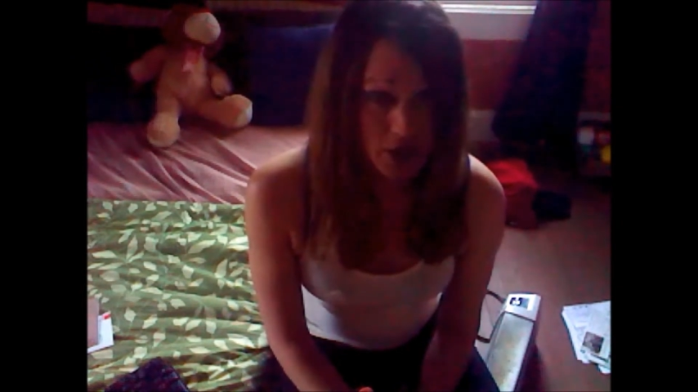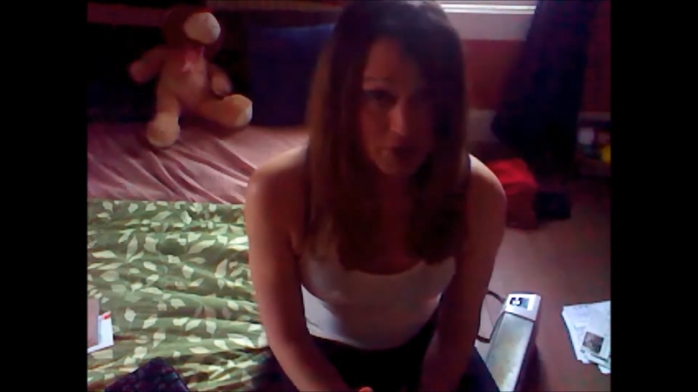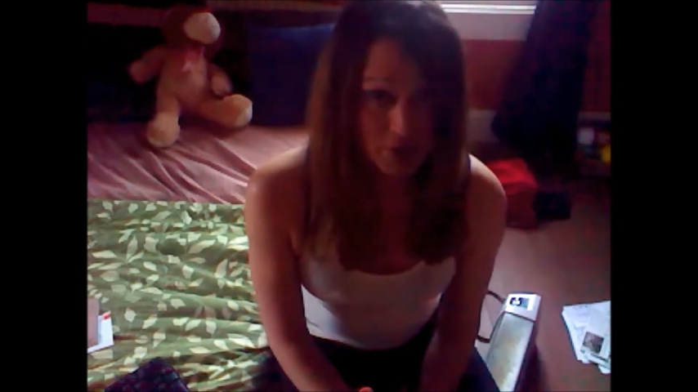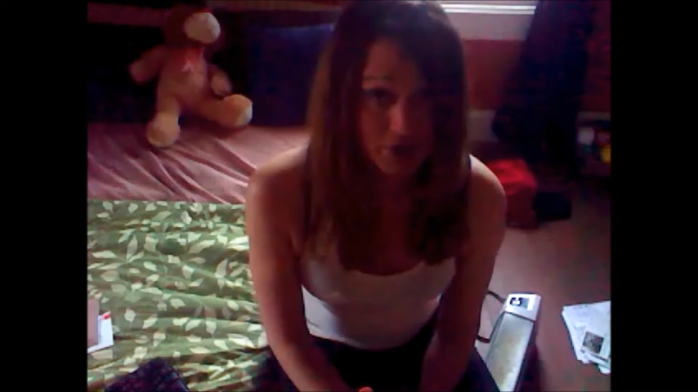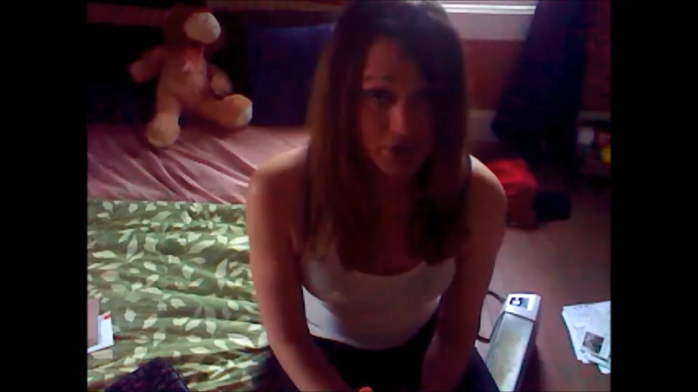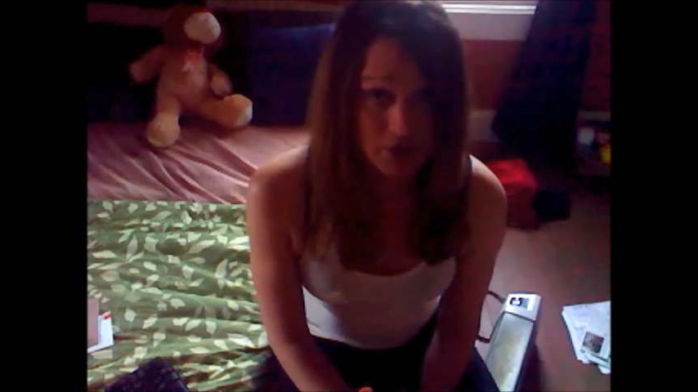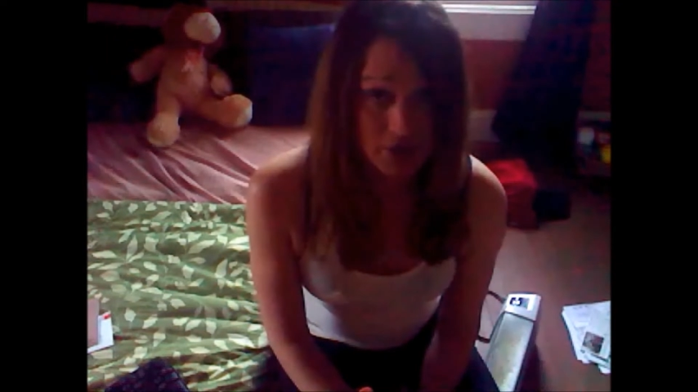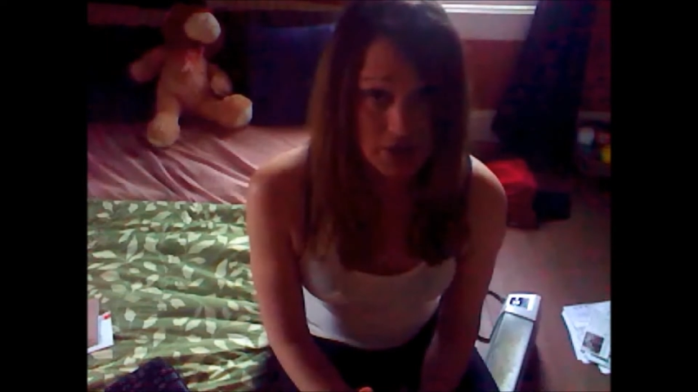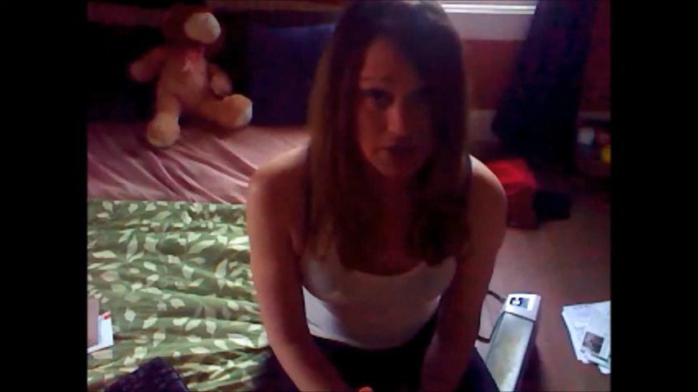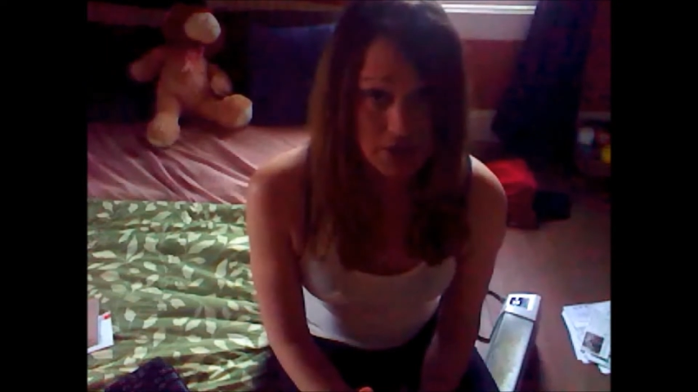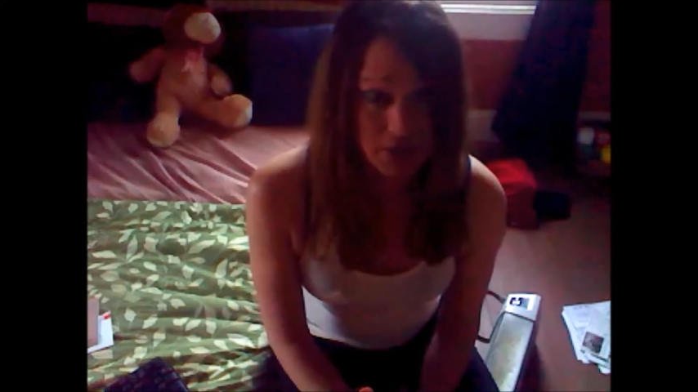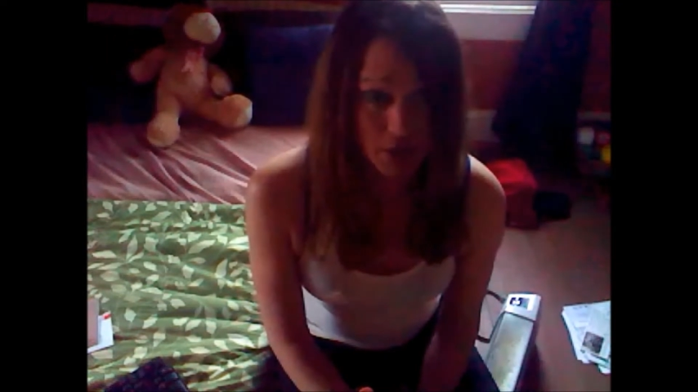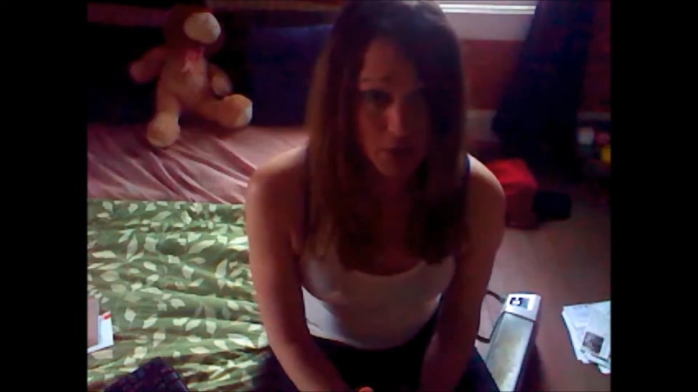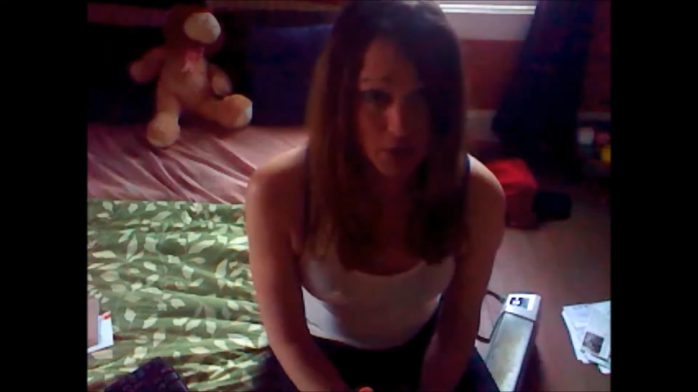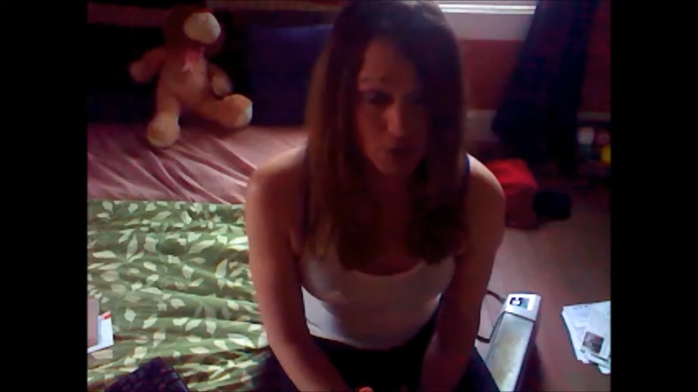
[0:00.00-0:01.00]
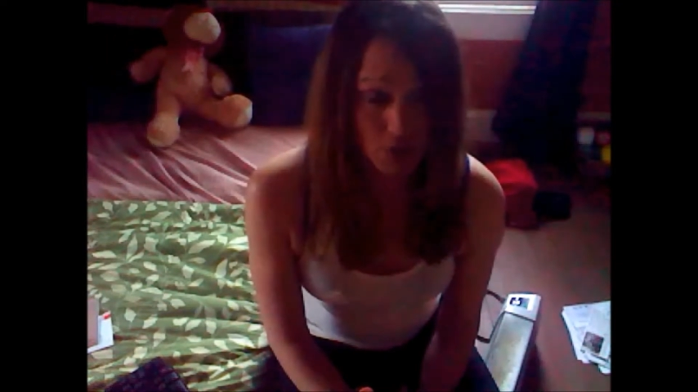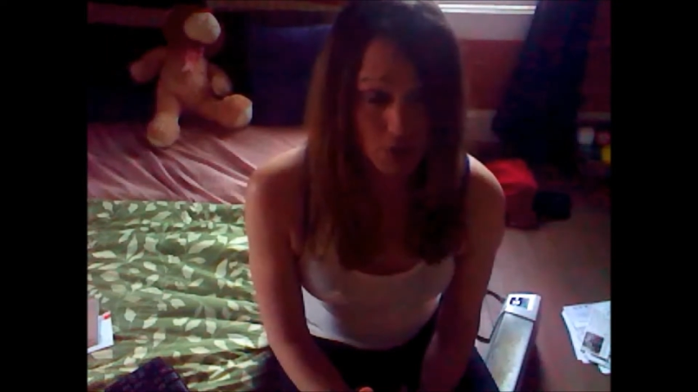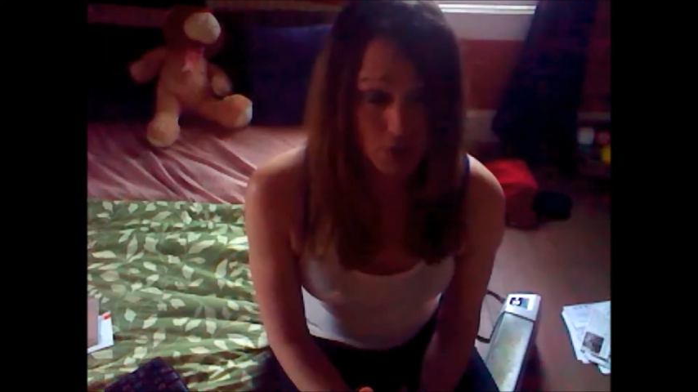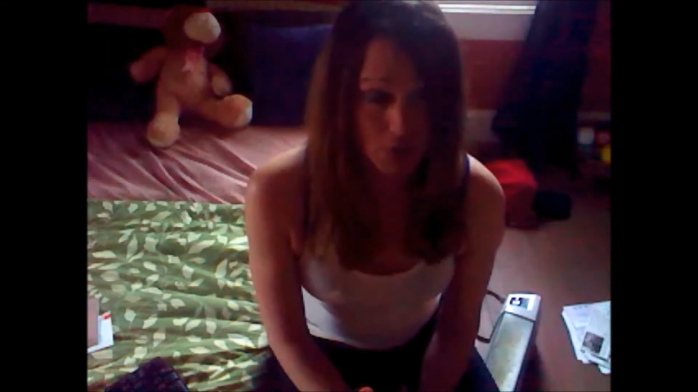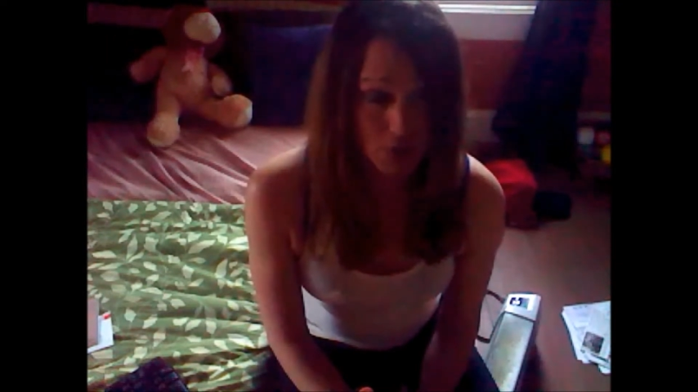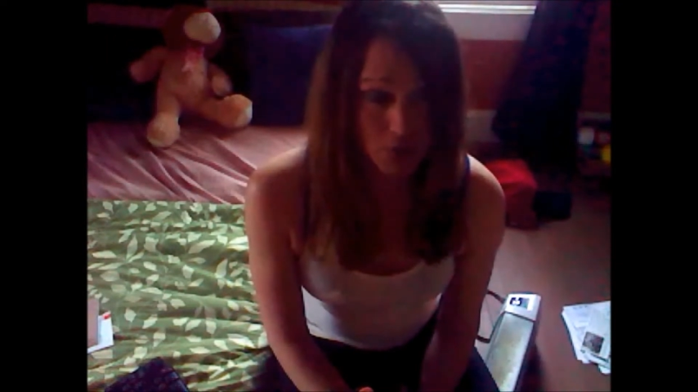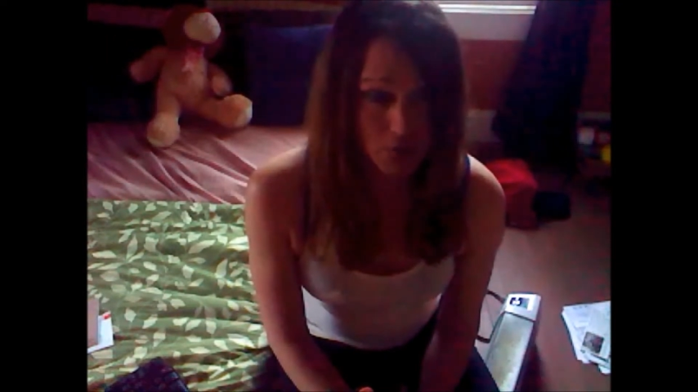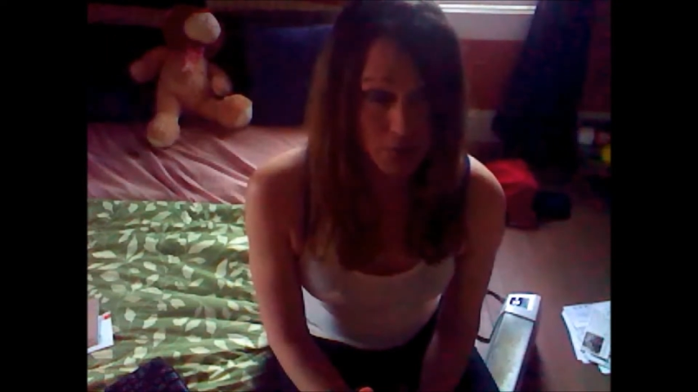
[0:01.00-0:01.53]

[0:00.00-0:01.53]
there is no